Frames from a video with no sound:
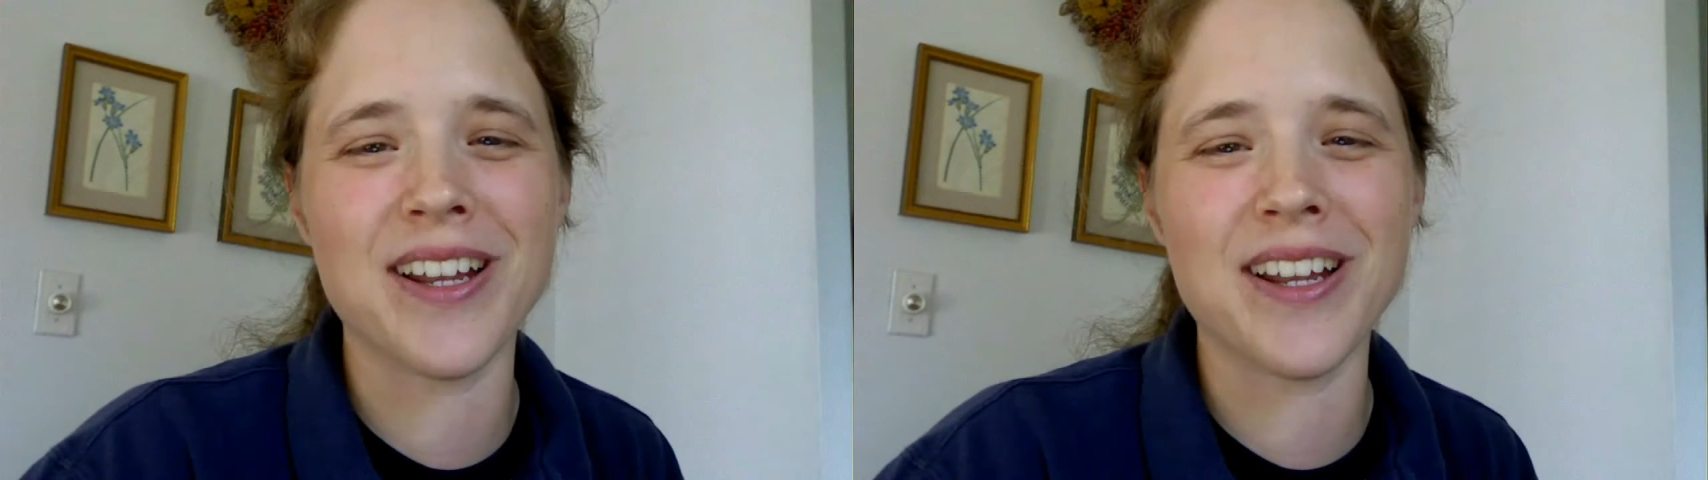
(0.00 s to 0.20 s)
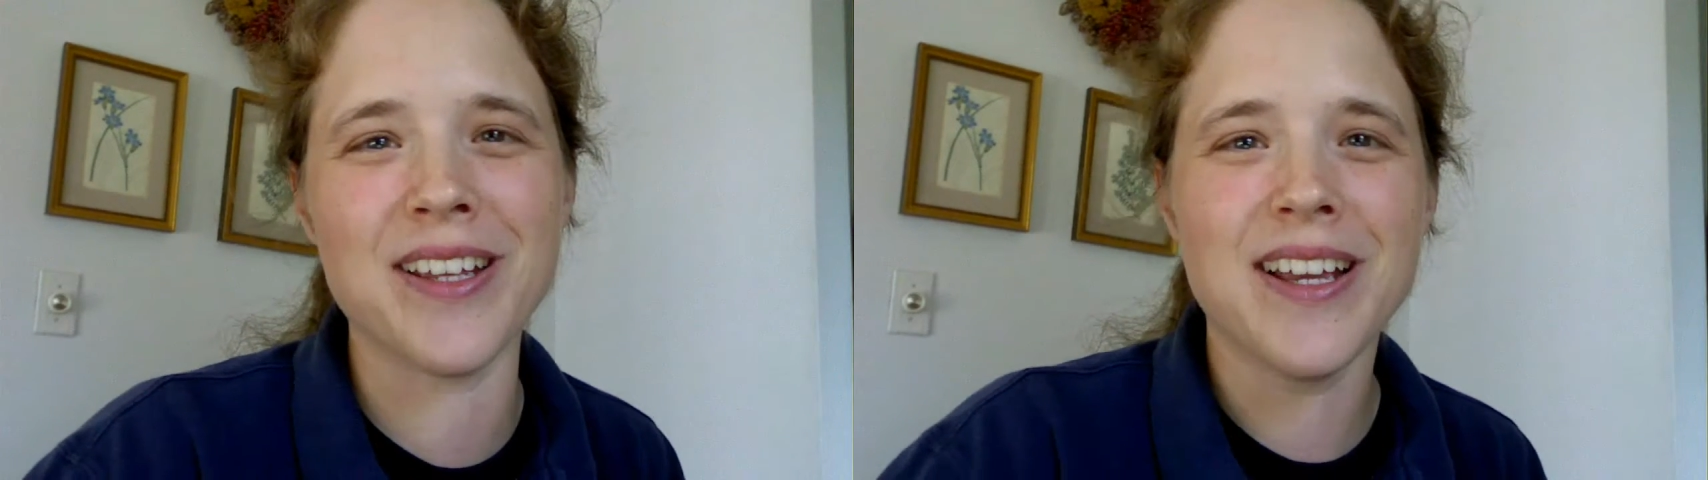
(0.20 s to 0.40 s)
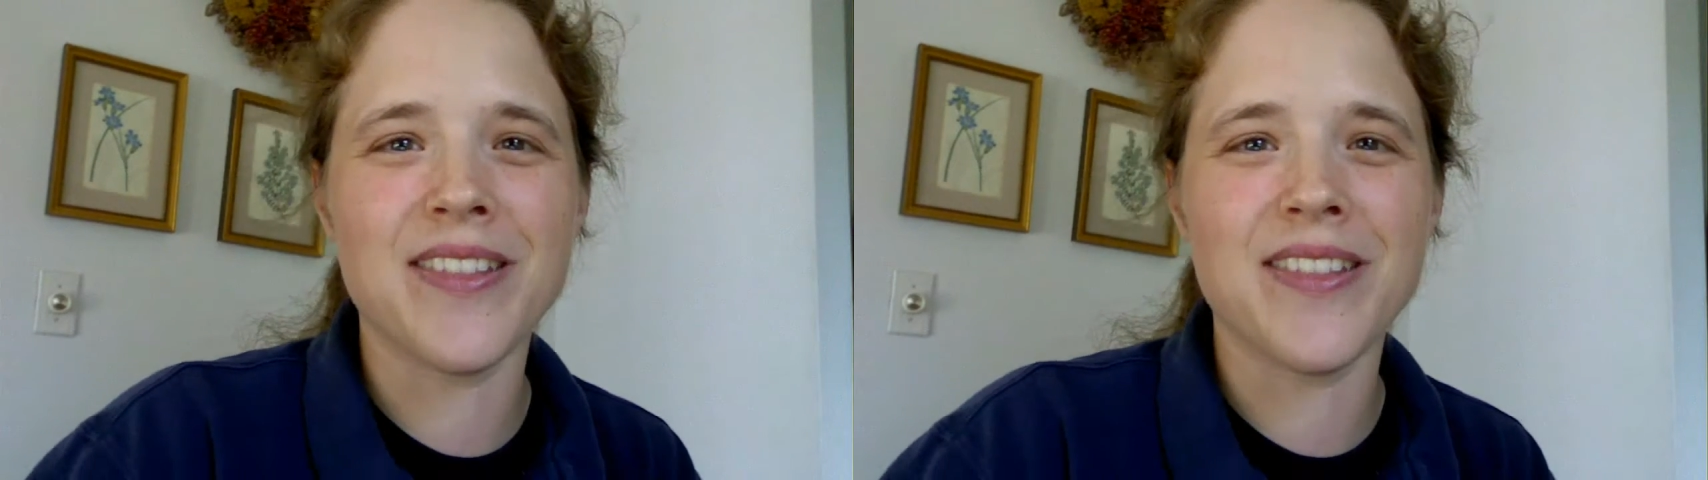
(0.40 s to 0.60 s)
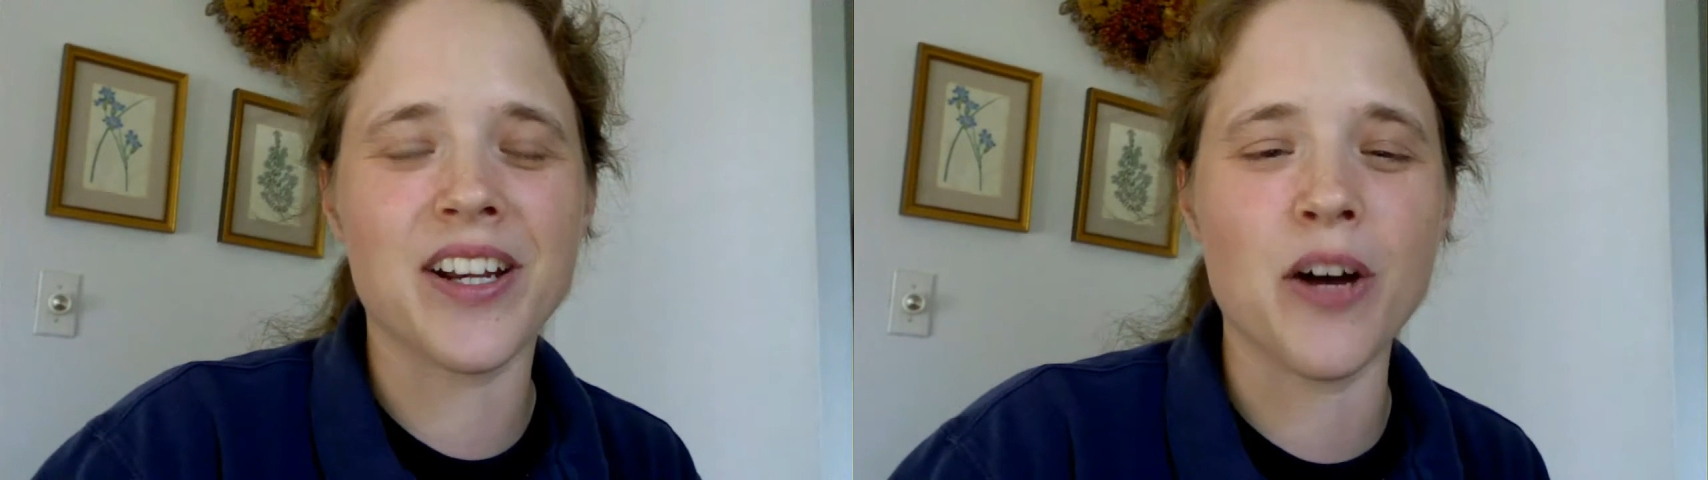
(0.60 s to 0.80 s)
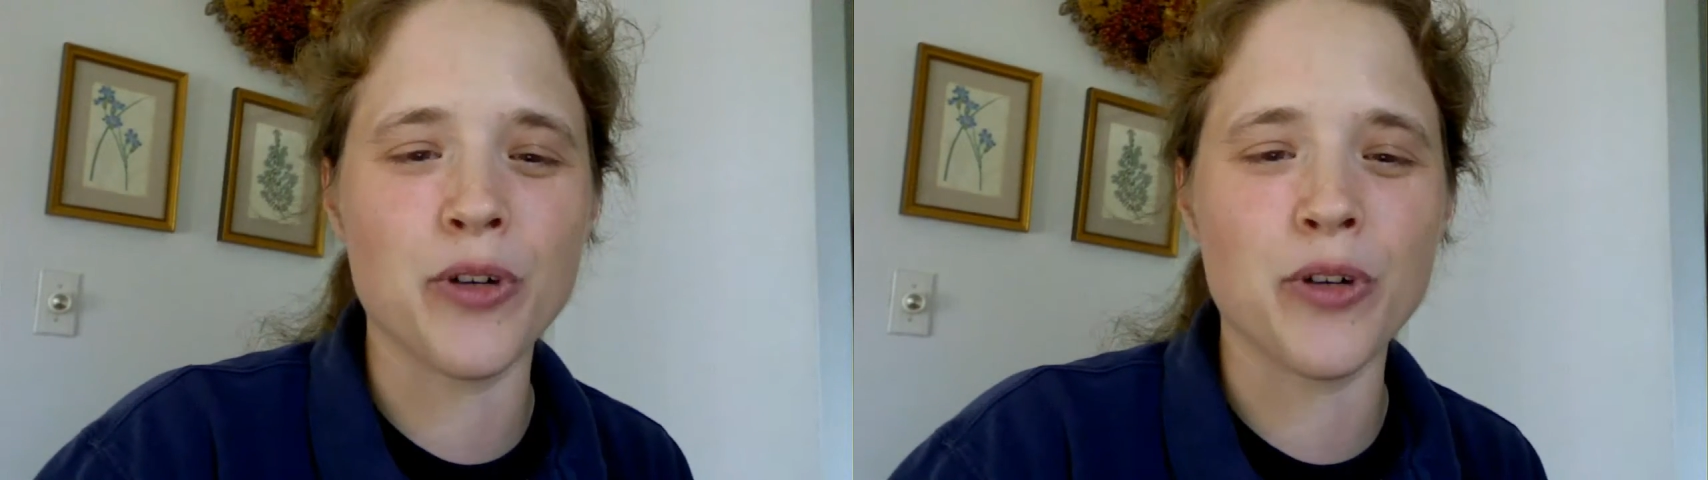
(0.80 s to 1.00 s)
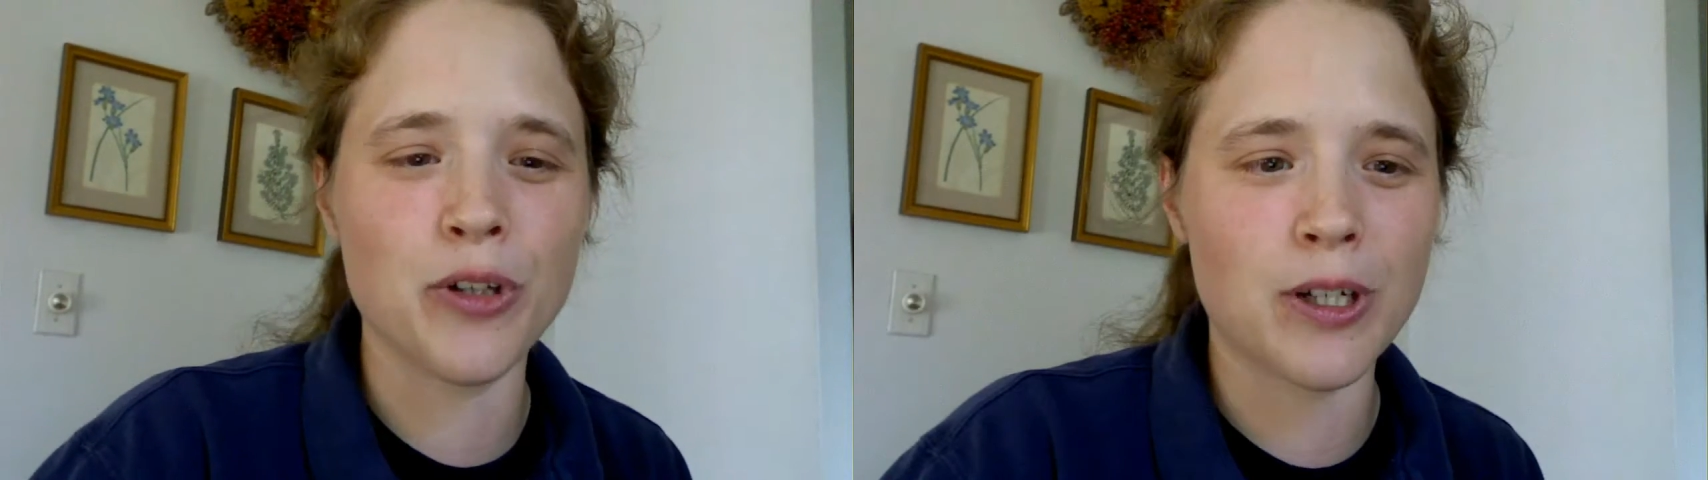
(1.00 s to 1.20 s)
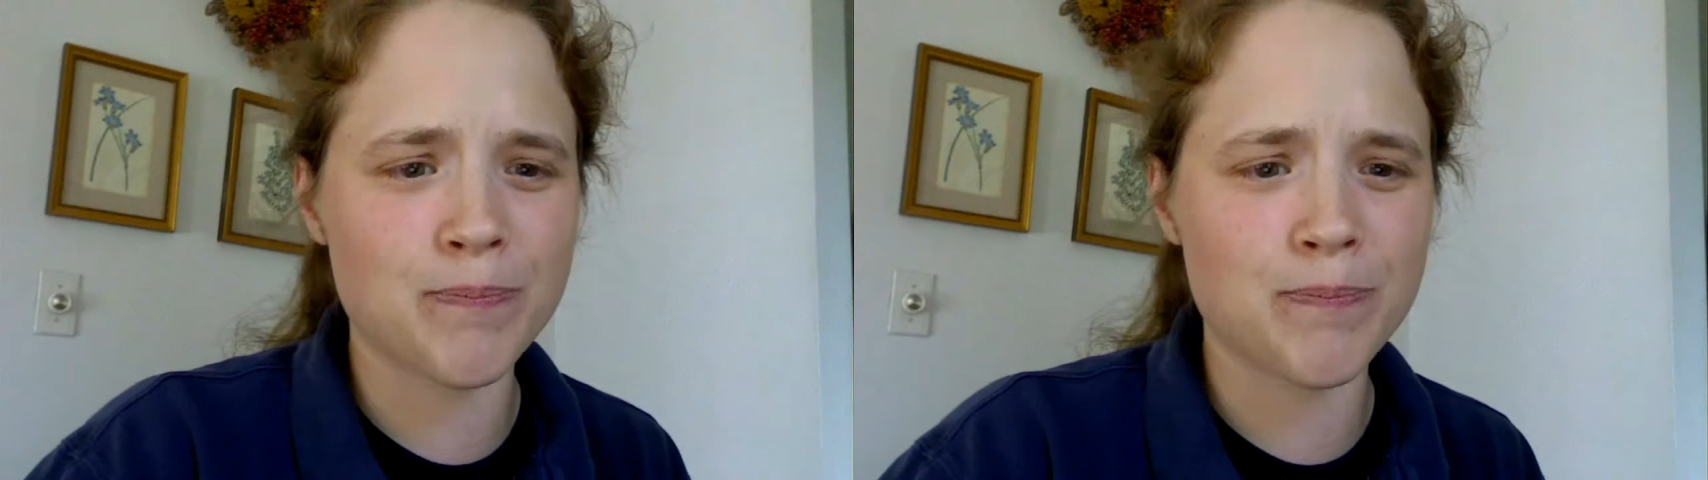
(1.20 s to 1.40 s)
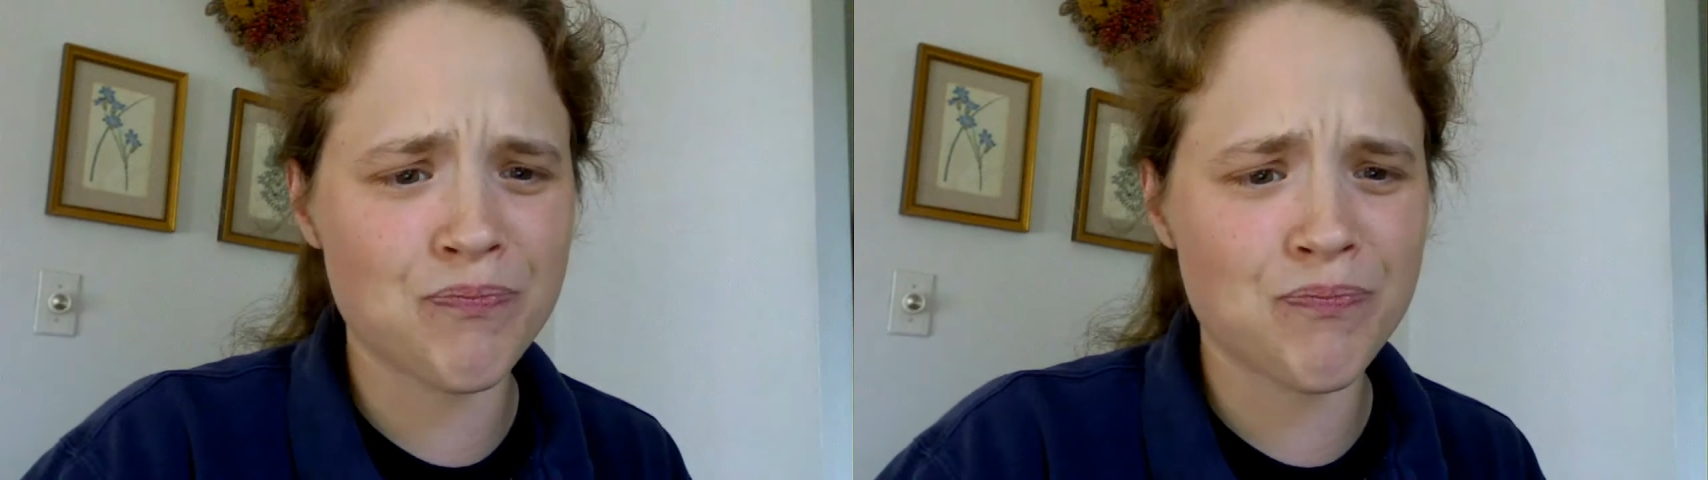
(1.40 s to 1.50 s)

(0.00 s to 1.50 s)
that cover to look.